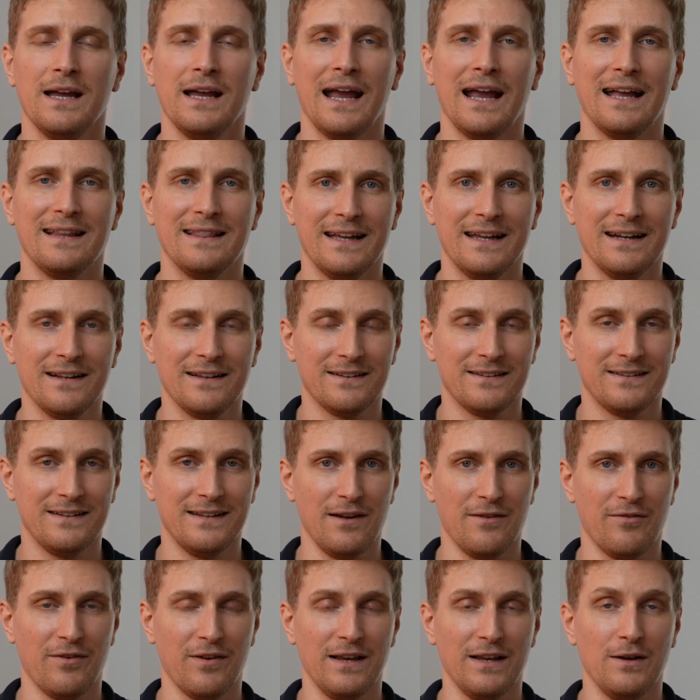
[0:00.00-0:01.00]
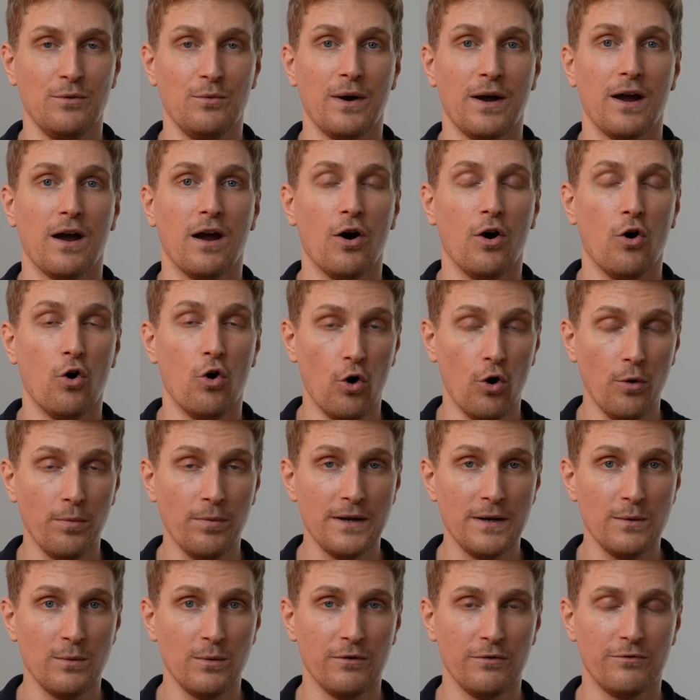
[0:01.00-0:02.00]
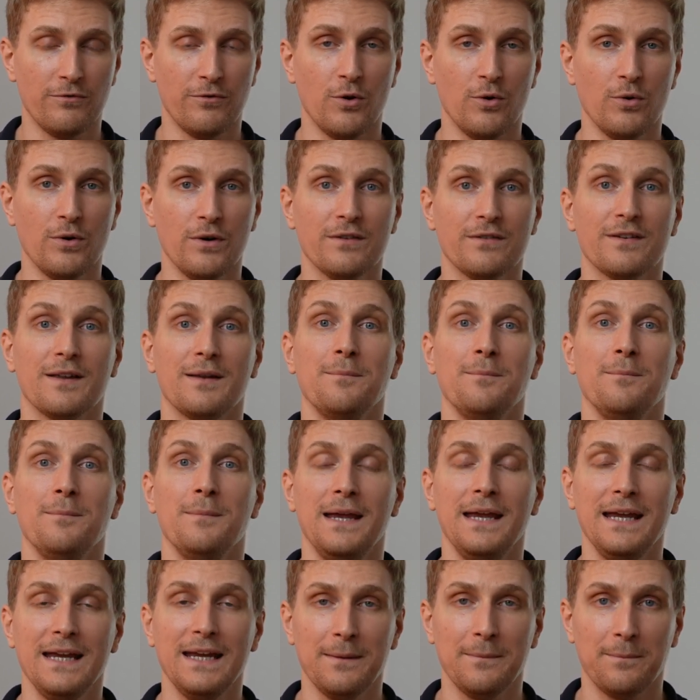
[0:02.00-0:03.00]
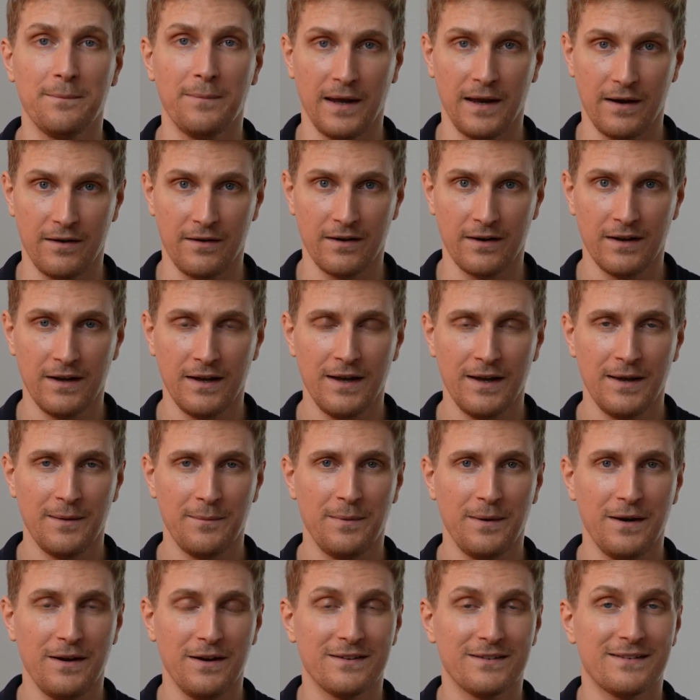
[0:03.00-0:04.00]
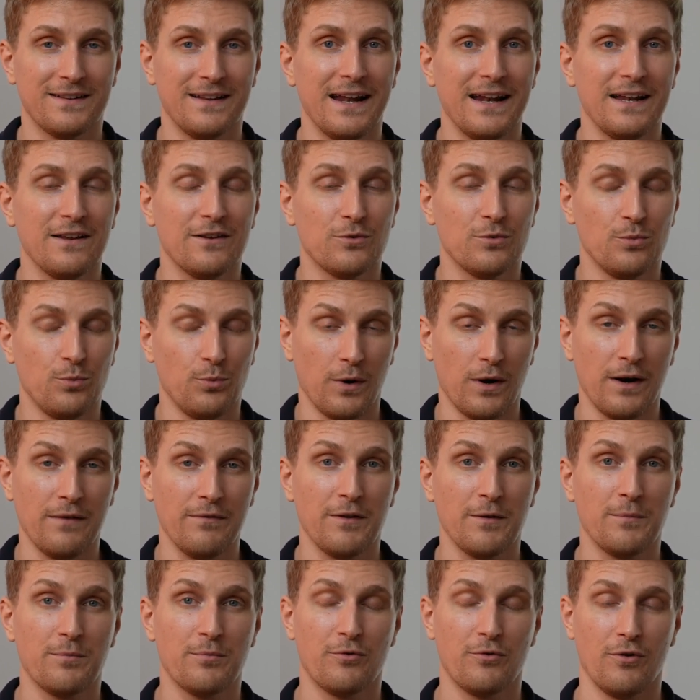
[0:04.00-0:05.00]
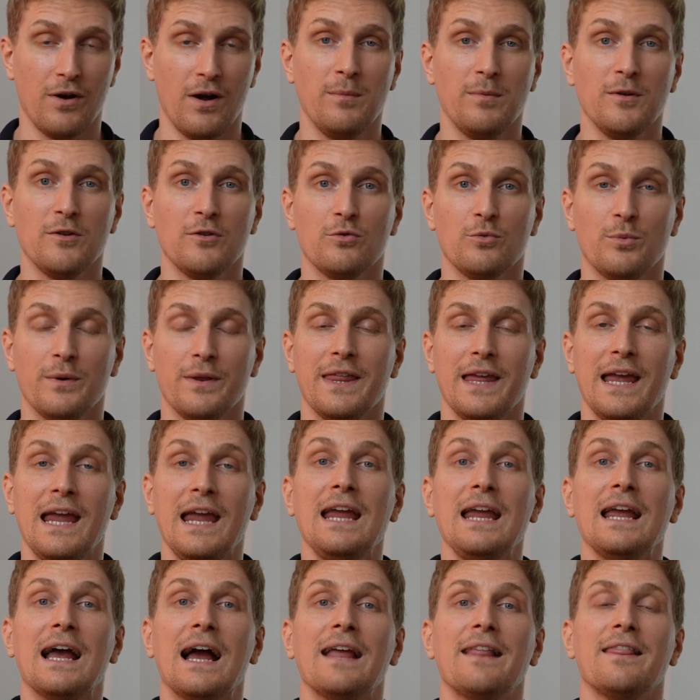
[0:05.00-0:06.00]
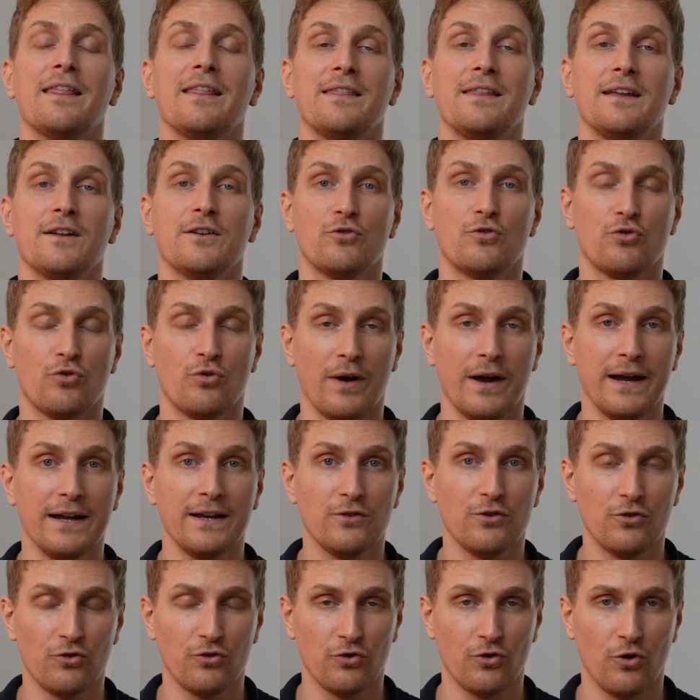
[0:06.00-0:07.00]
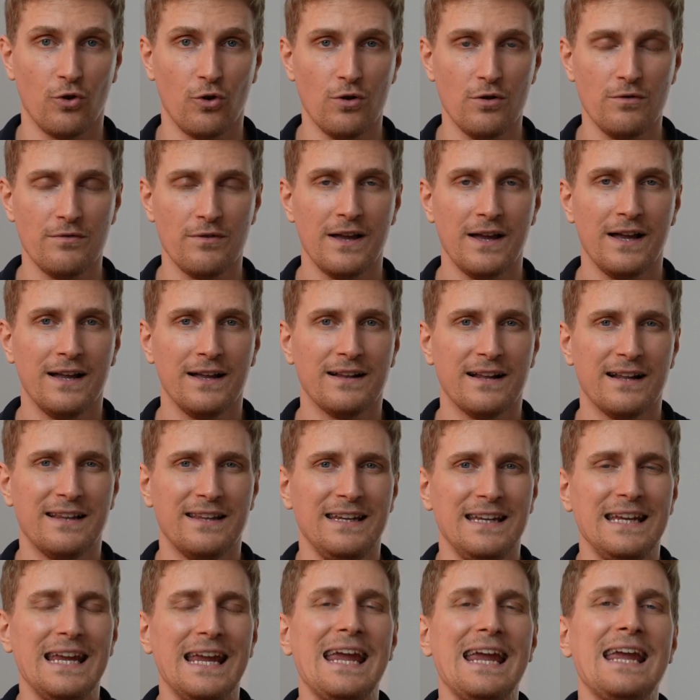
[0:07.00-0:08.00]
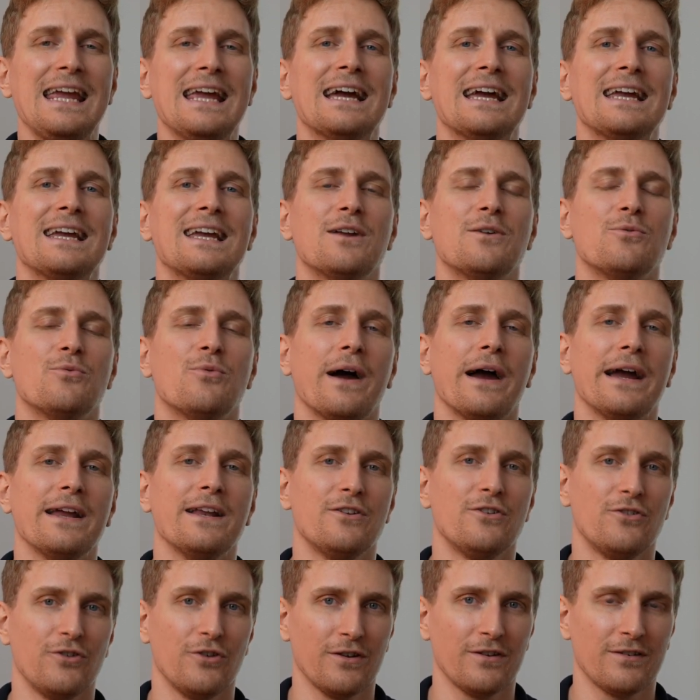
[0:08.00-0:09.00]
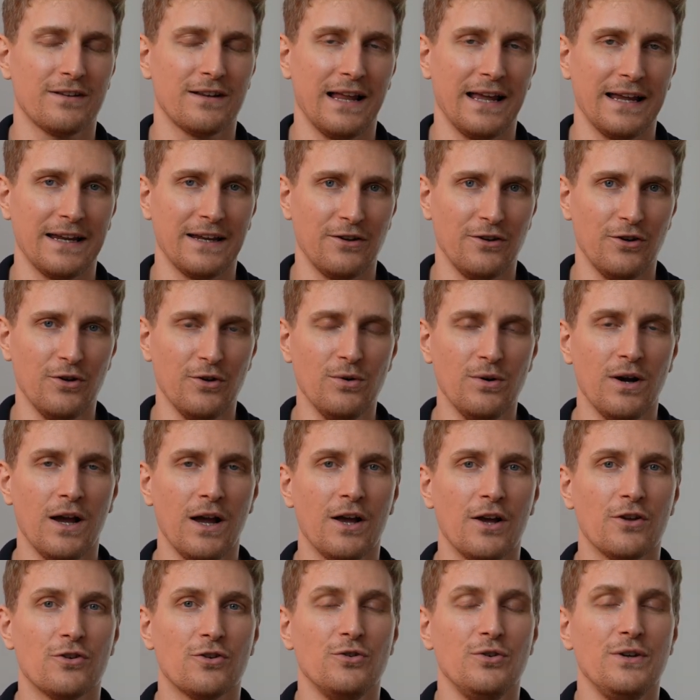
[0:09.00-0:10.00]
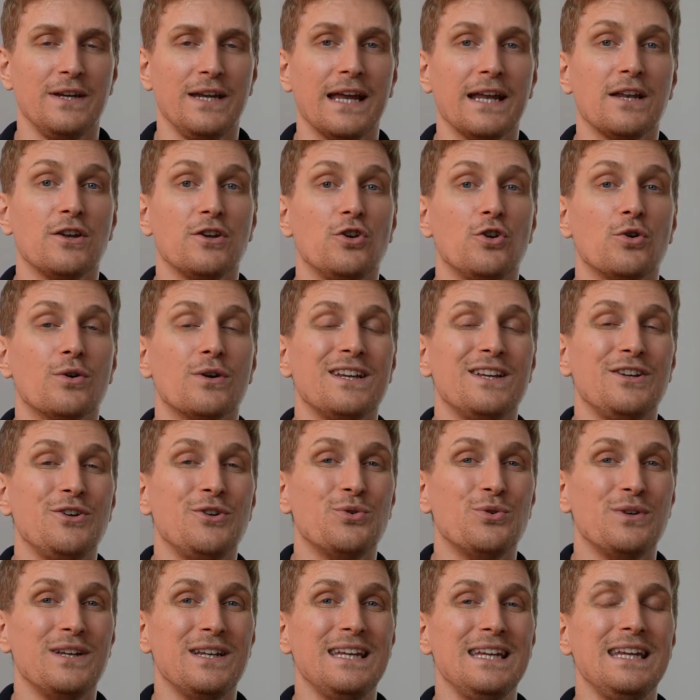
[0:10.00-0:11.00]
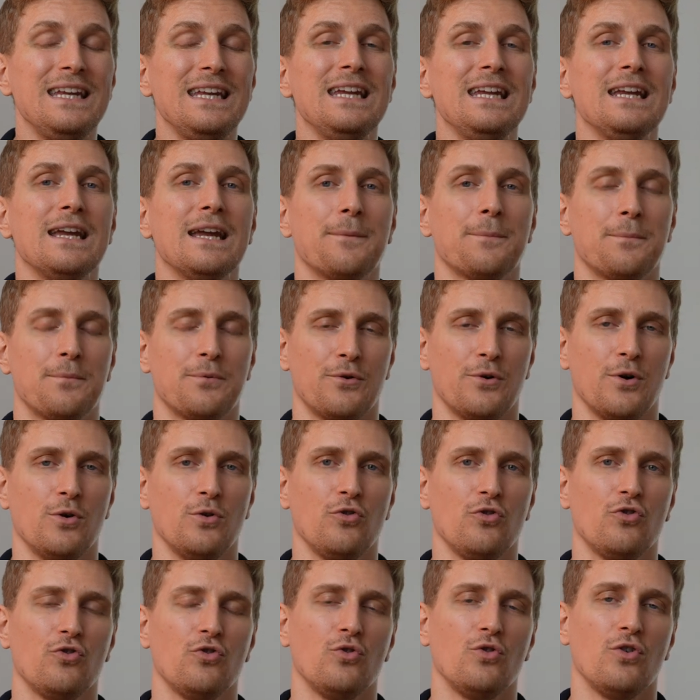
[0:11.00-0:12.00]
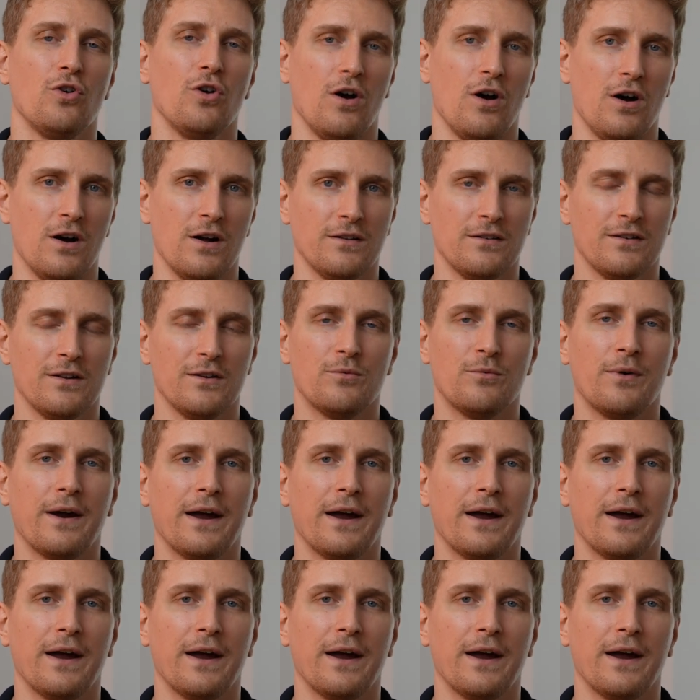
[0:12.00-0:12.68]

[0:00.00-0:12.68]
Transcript: And that is definitely where I hope they will focus and make it better, because that is one of the problems with AI that they're trying to solve, that the AI can write just like you, so you get your unique approach to content